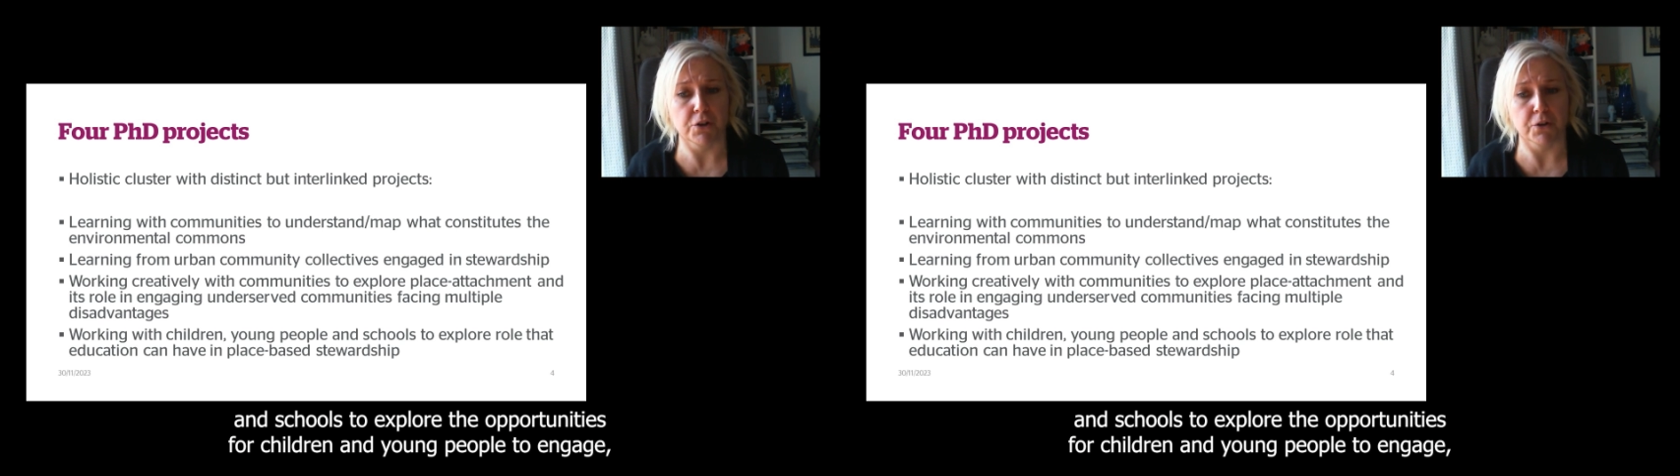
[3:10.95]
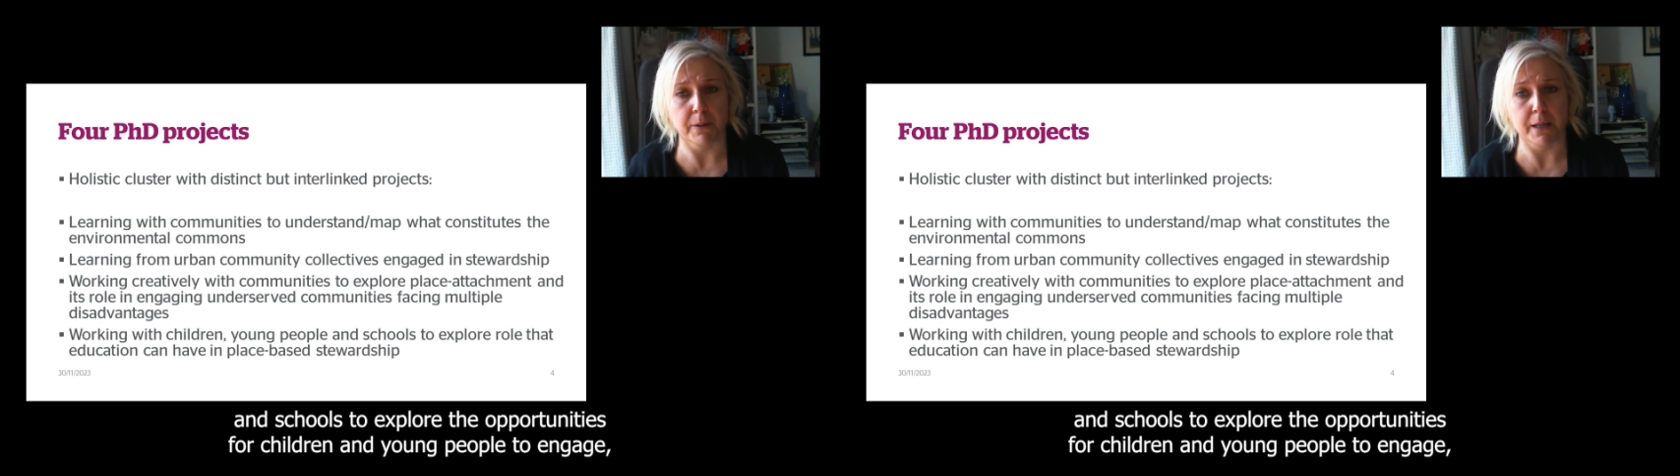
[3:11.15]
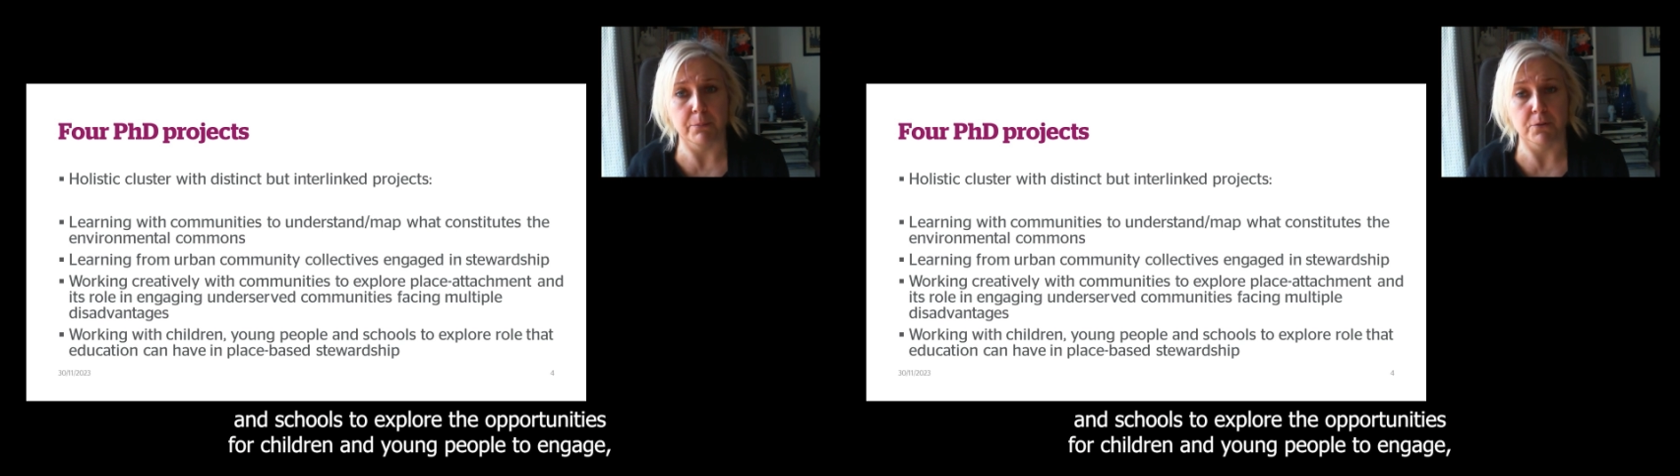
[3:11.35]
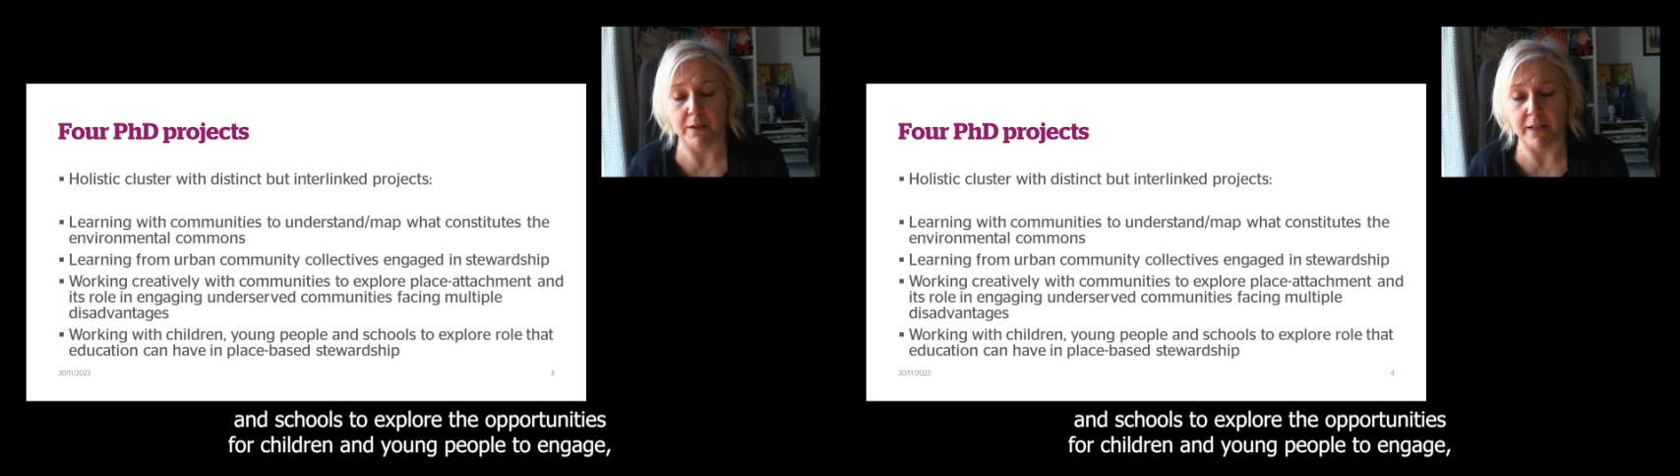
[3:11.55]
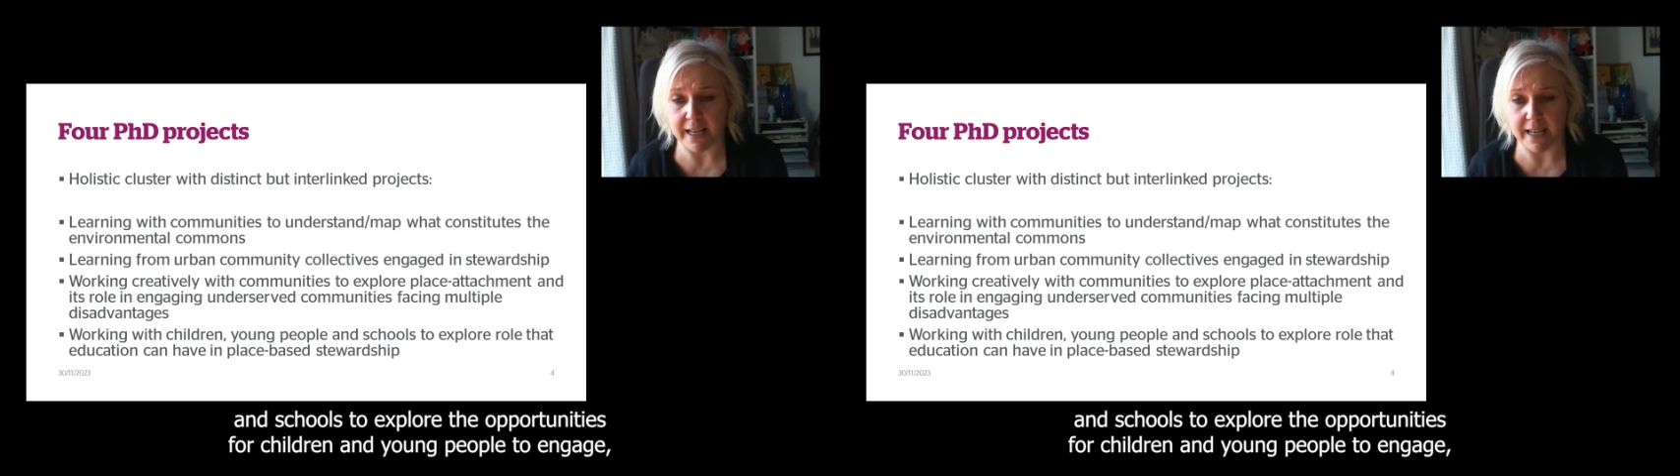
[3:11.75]
young people to
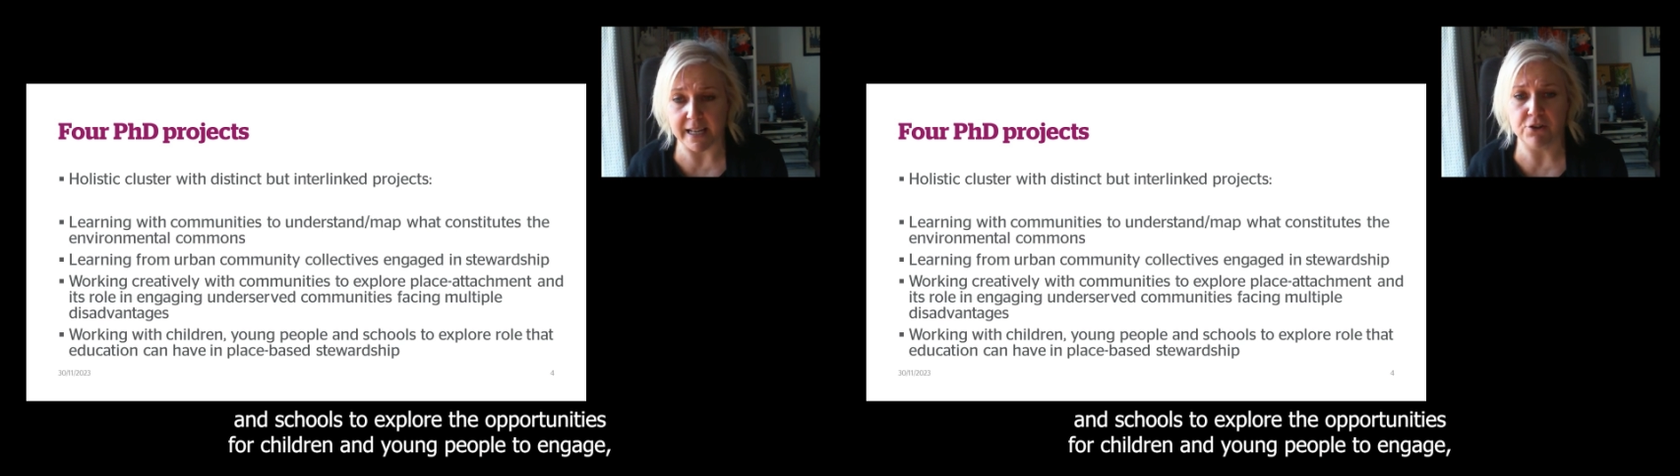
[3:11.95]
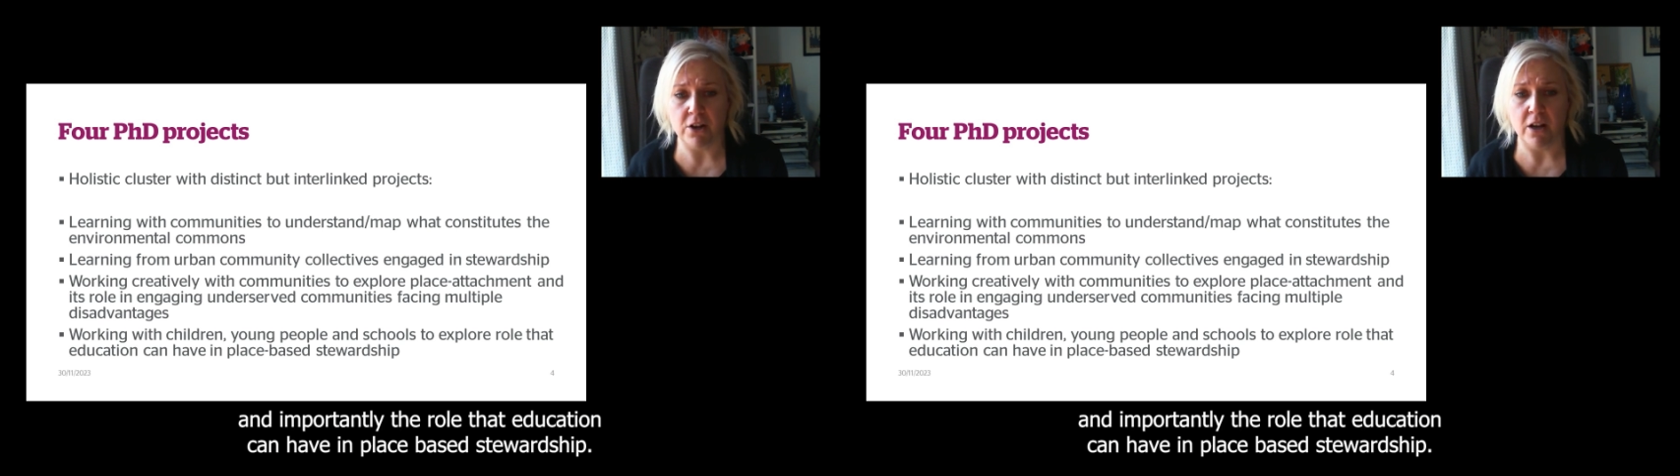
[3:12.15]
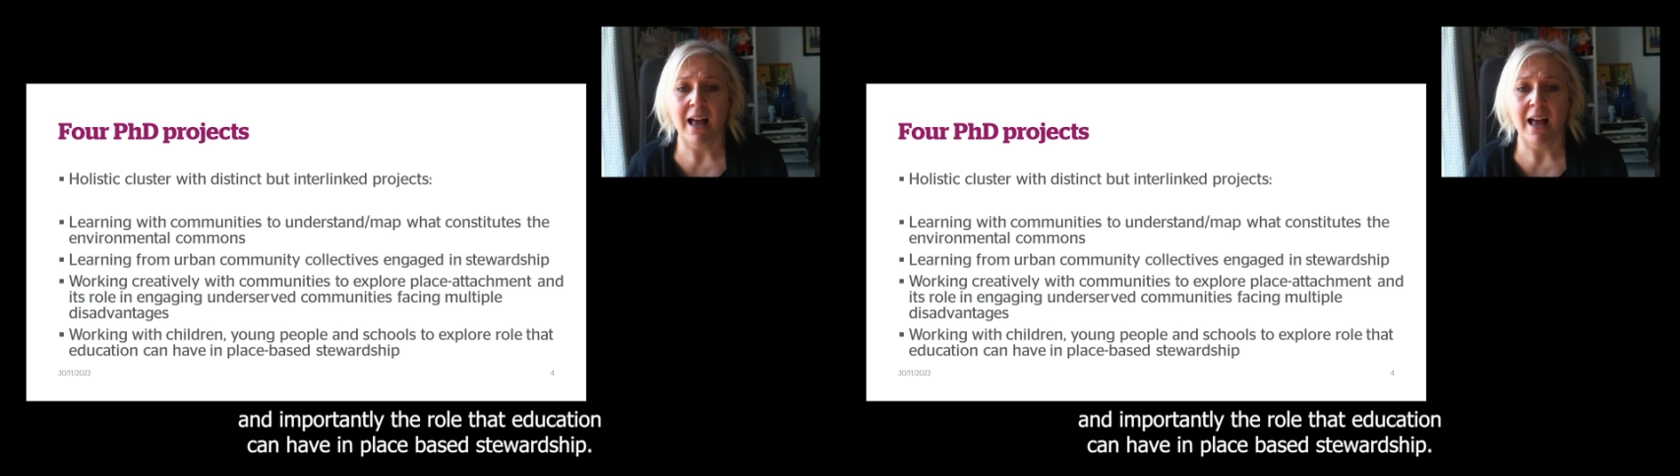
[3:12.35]
engage,